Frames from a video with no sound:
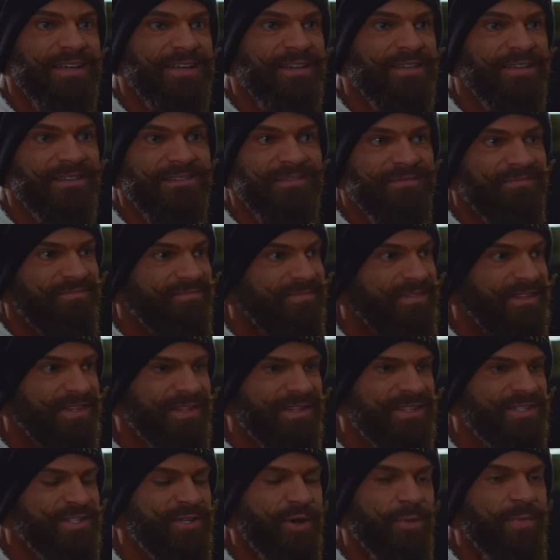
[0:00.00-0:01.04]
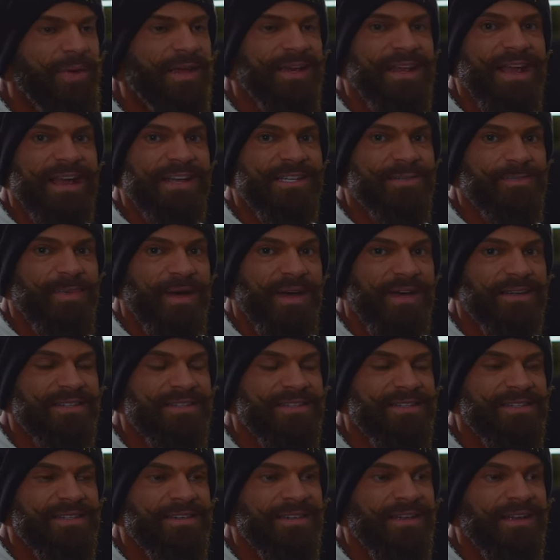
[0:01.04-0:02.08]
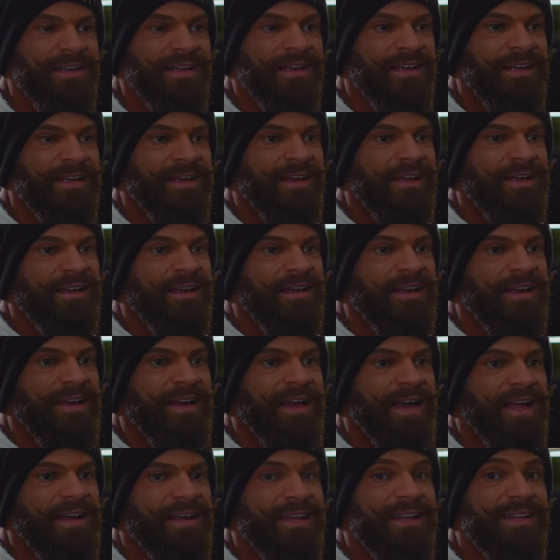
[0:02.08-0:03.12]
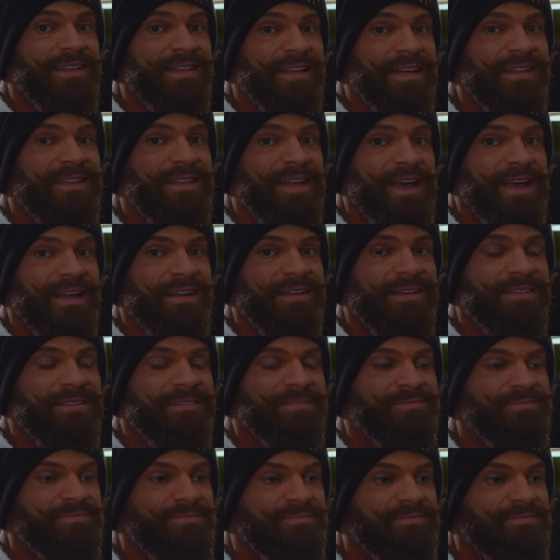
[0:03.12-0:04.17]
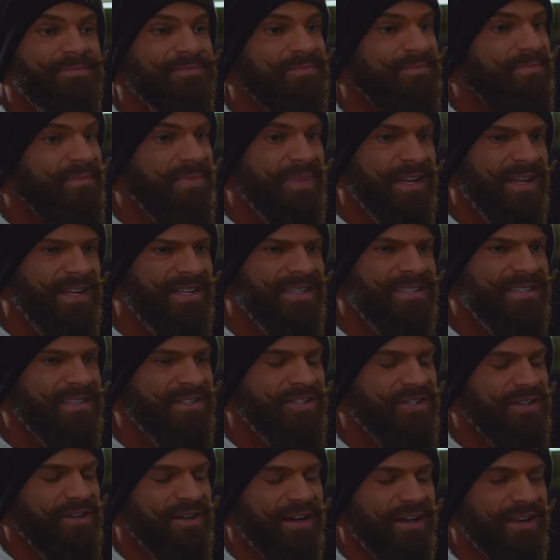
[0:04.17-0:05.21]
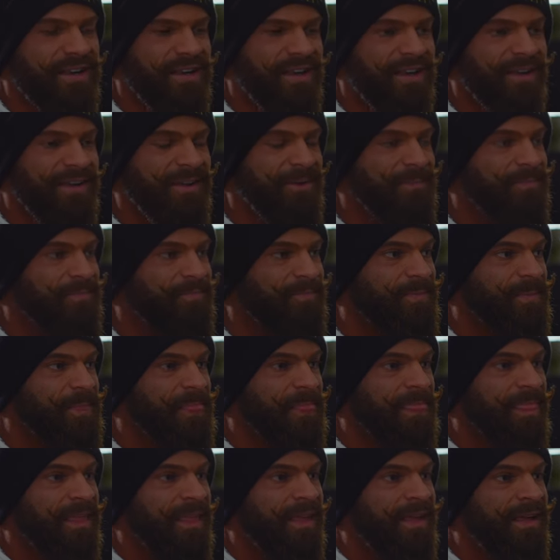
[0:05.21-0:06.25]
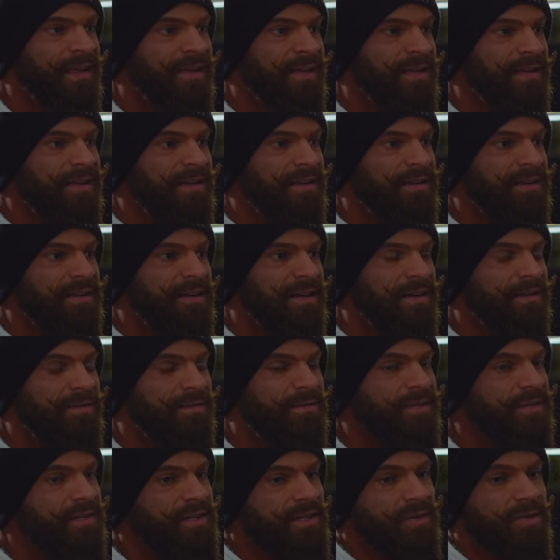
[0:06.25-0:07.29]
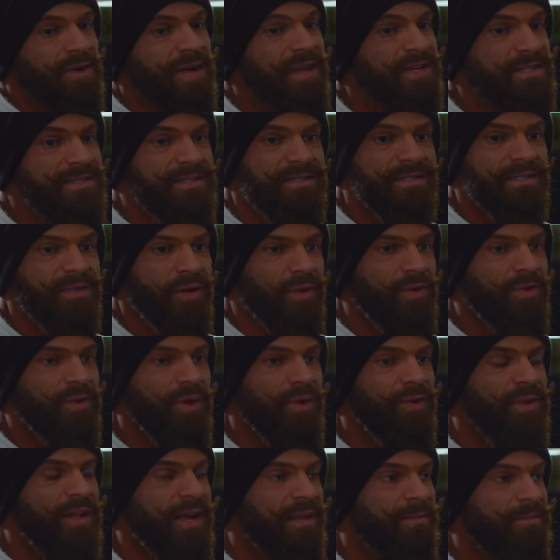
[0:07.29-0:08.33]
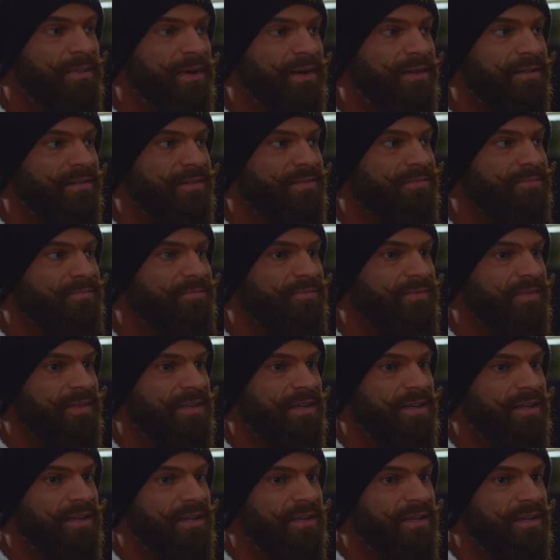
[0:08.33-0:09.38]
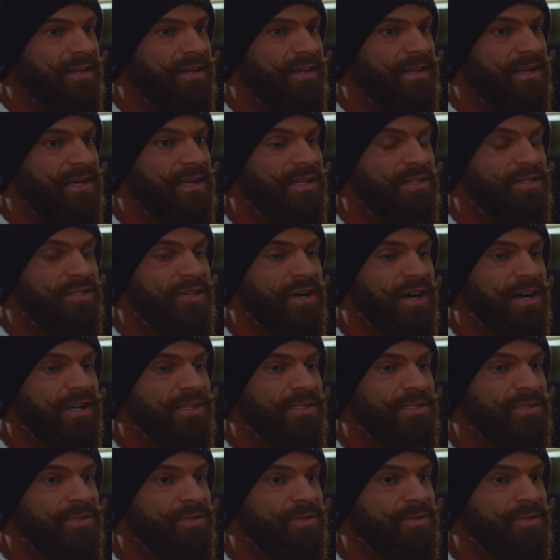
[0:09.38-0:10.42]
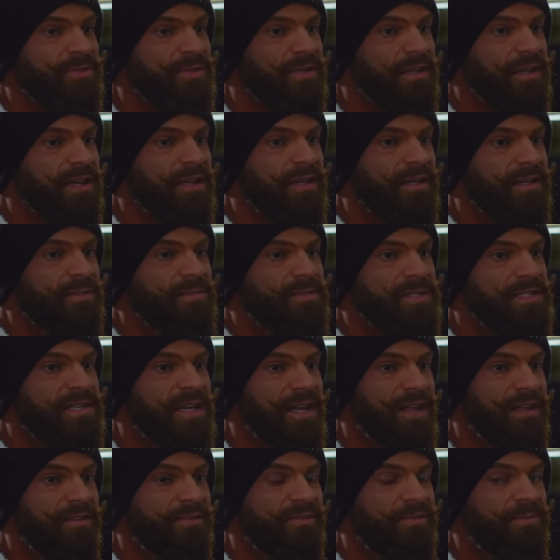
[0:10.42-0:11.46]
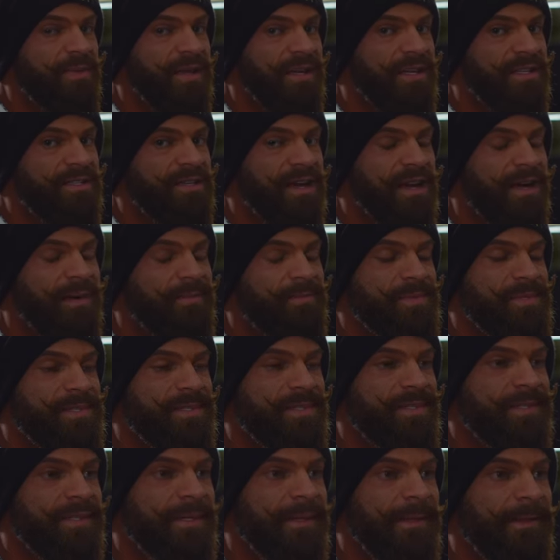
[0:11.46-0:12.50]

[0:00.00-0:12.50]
in so many aspects. And he did that. He's such a great guy. And you guys don't know that, but he tried to kill himself many times.